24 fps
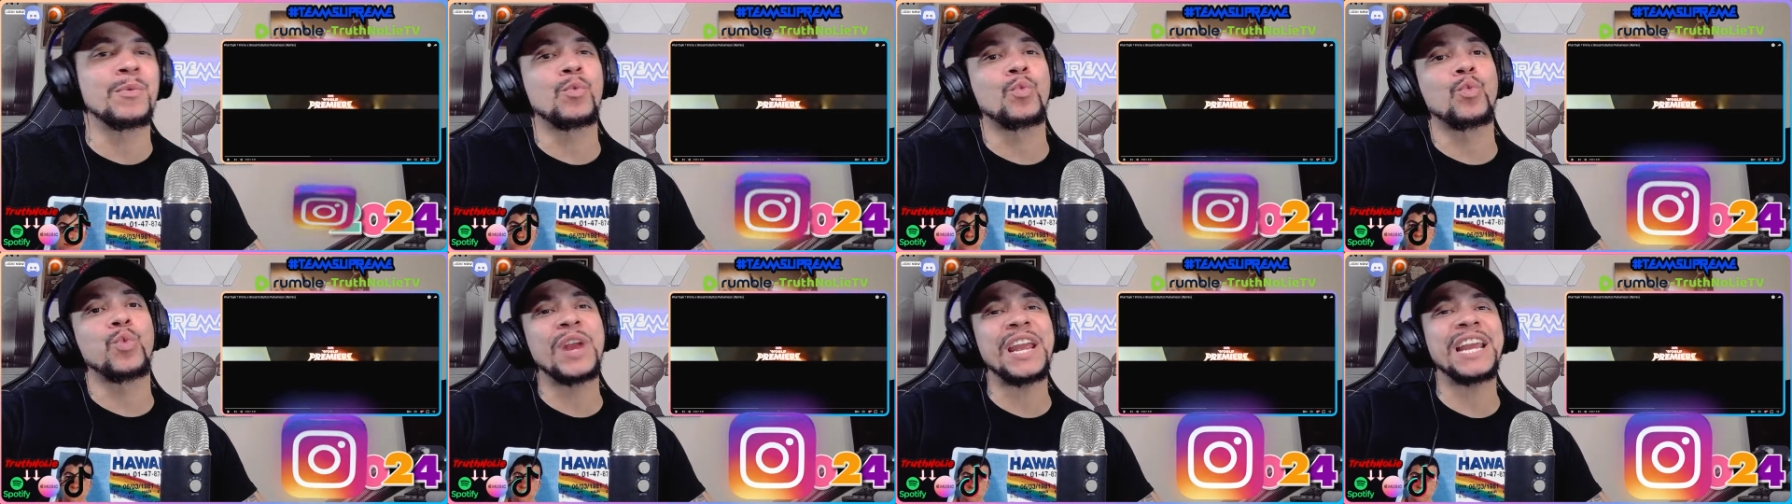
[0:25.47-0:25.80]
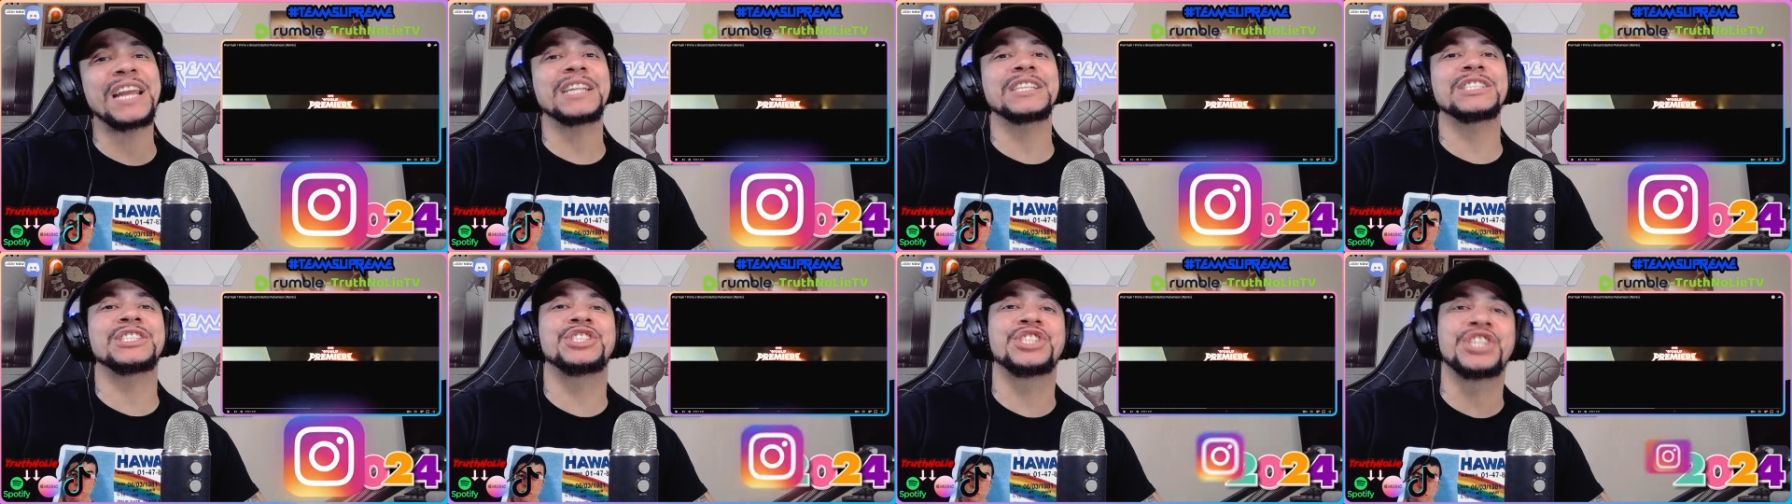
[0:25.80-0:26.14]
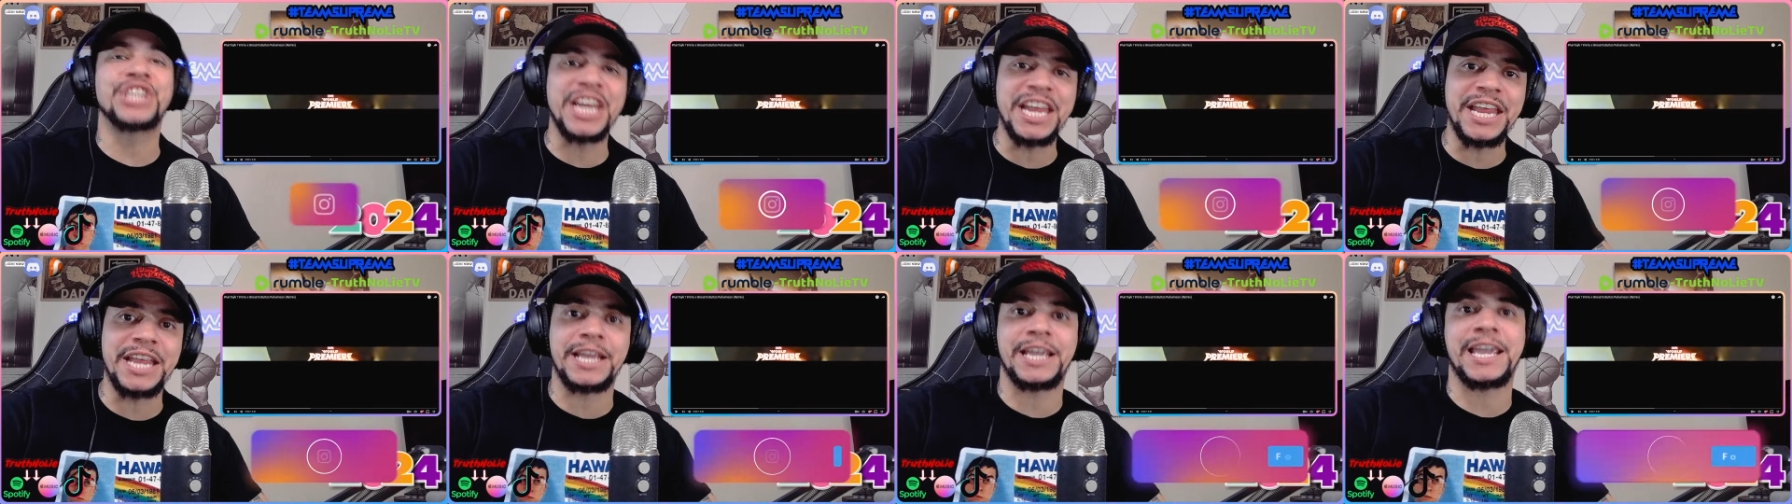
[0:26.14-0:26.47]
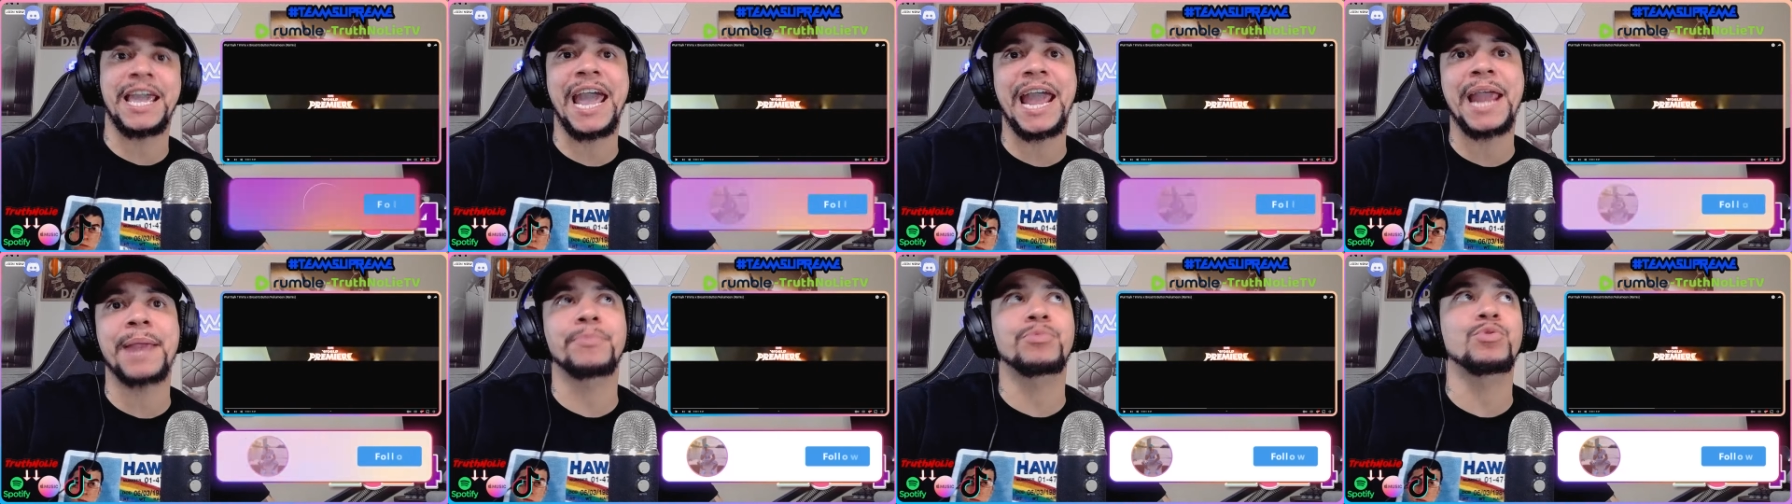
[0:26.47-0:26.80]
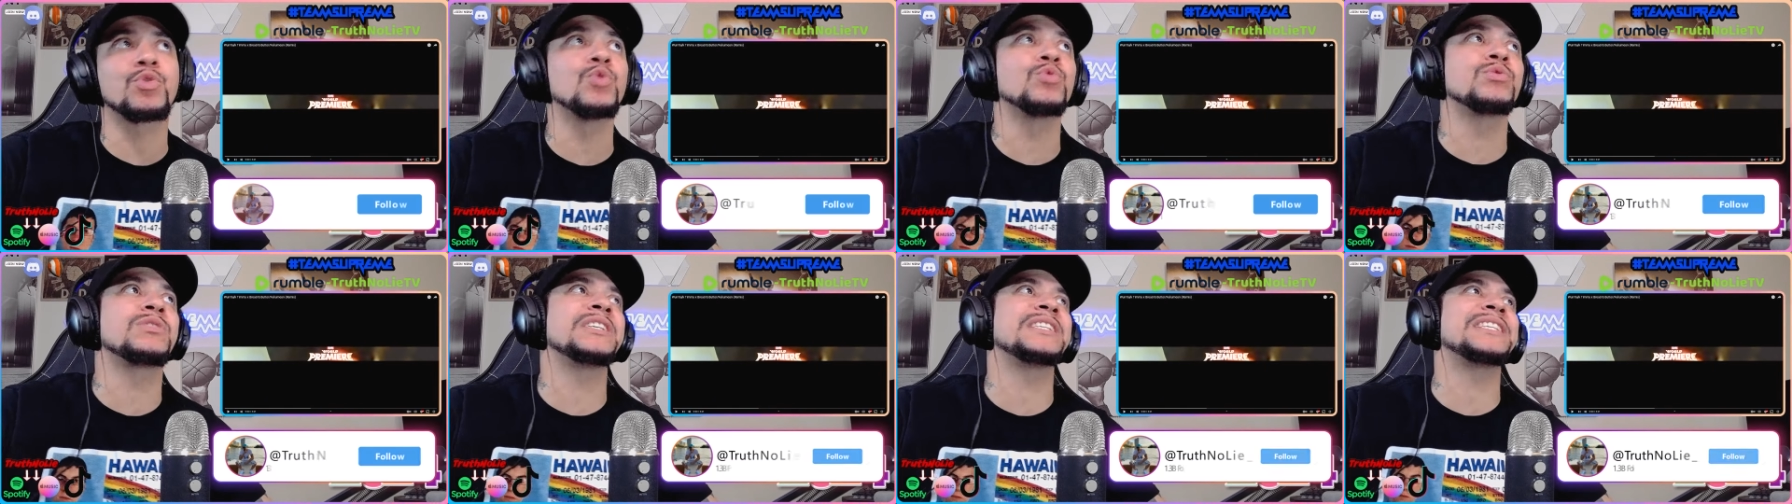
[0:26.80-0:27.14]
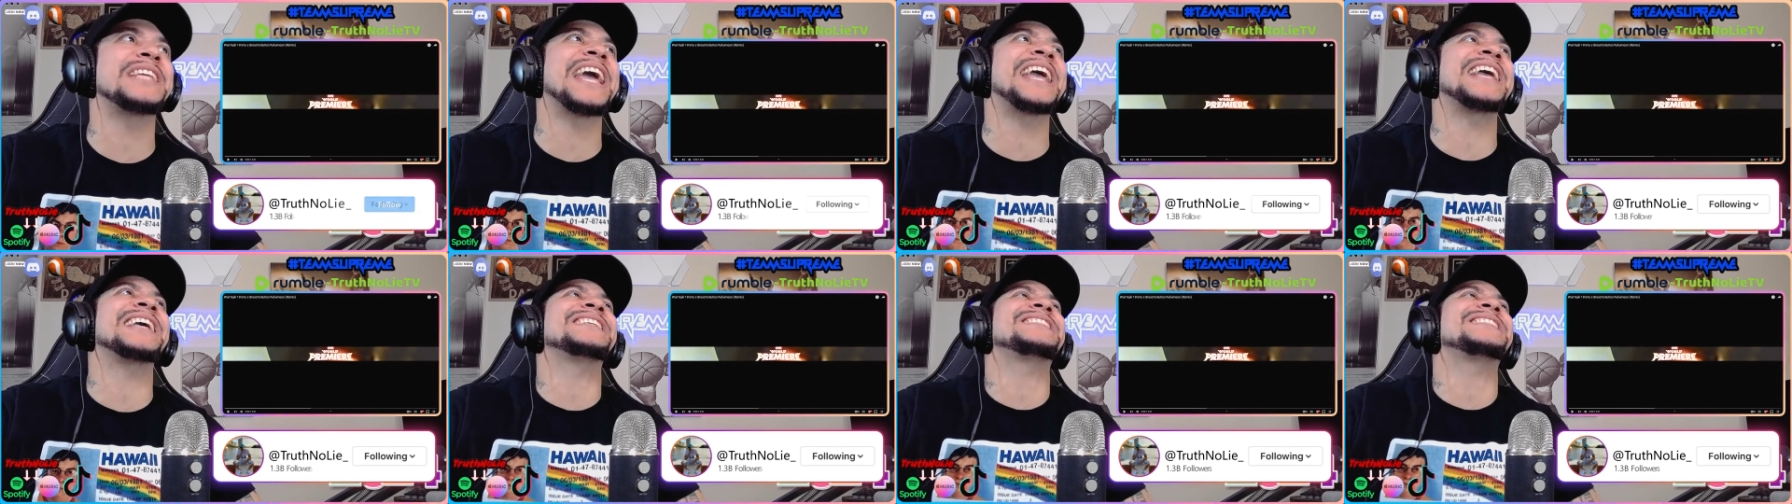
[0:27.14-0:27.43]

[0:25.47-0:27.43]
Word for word: Rick G came through today and